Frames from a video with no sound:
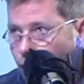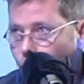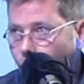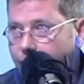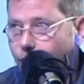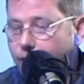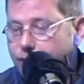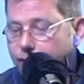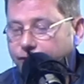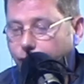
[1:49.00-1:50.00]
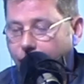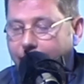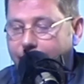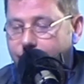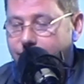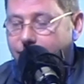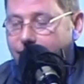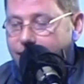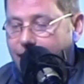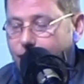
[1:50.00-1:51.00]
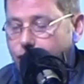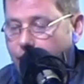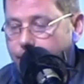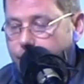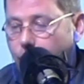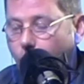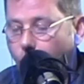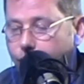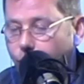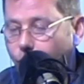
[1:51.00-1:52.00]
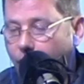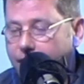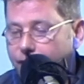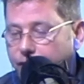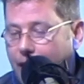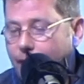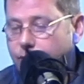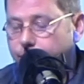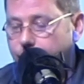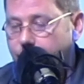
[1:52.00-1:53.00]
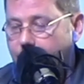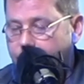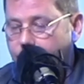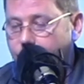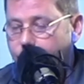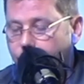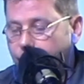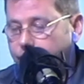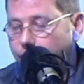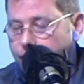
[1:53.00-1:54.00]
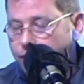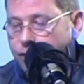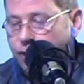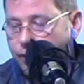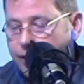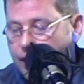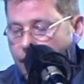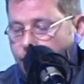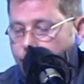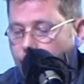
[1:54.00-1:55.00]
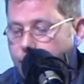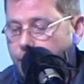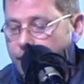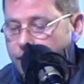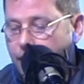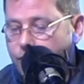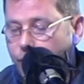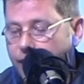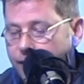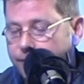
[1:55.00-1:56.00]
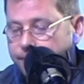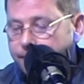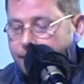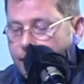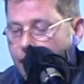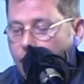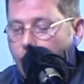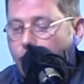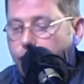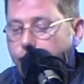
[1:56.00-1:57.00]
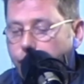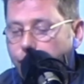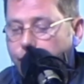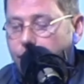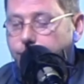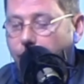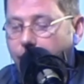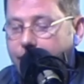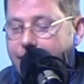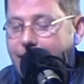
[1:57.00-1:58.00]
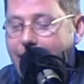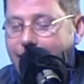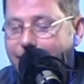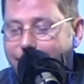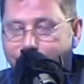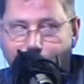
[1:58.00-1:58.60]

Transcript: What was the phrase that jumped over 1,000% in Google searches during Donald Trump's speech last week. Third party candidate